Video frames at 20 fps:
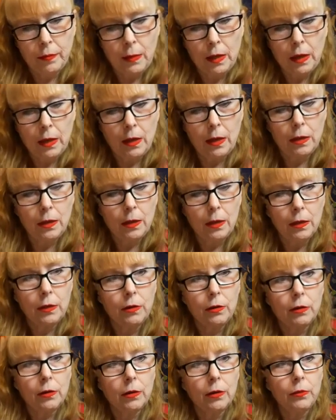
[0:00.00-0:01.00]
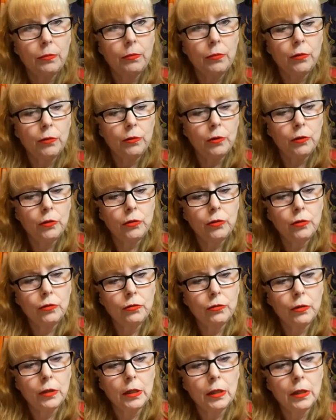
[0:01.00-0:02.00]
And then you're going to pull your
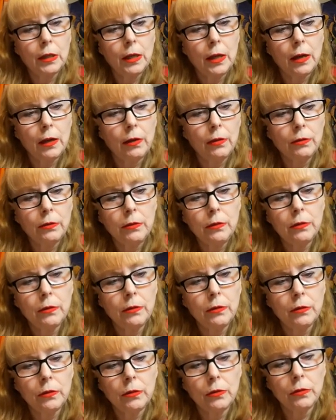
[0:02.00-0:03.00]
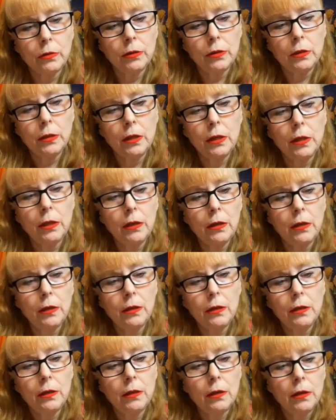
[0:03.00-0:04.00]
string down so it's there.
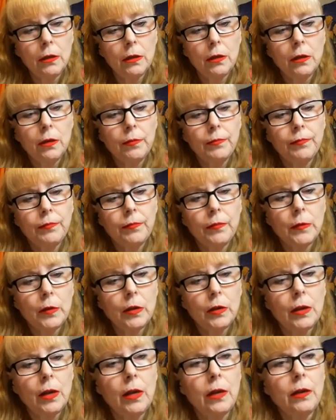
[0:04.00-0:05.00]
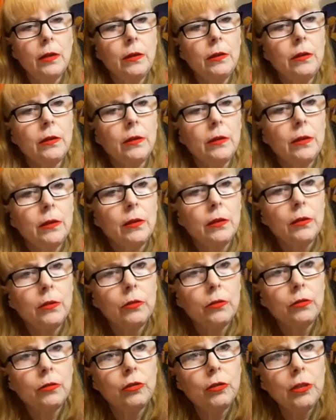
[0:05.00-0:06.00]
So now
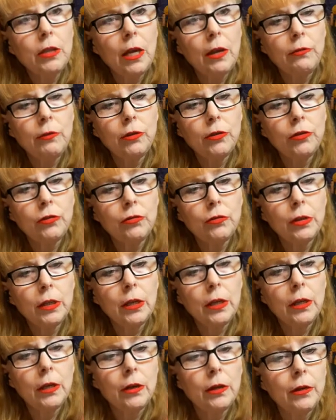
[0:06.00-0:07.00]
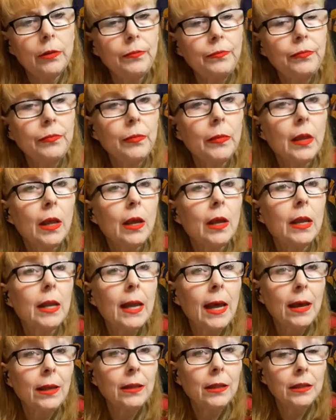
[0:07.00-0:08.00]
you just have your string here.
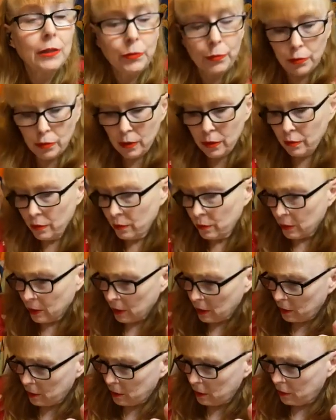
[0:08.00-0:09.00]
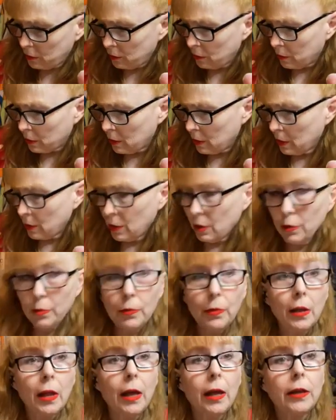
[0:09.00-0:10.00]
Now at this point, what we're going to do is we're going to get our
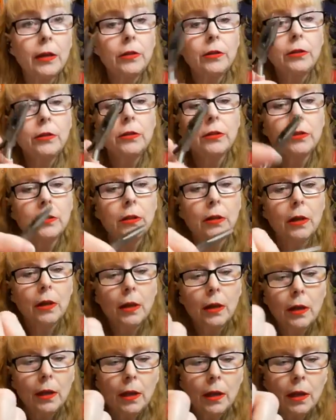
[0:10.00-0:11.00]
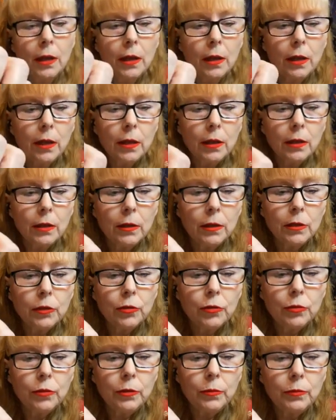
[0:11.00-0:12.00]
pliers. And this
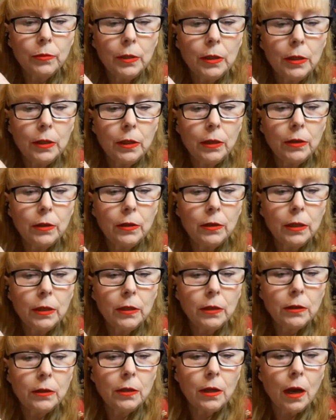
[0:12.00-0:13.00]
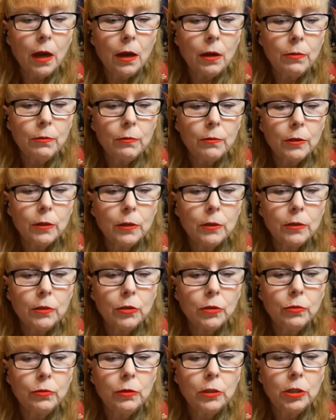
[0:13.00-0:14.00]
crimp bead here at the top, we're going to
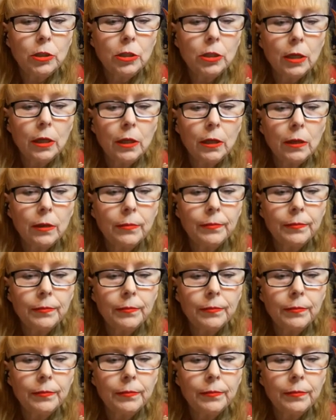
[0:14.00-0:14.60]
squish it.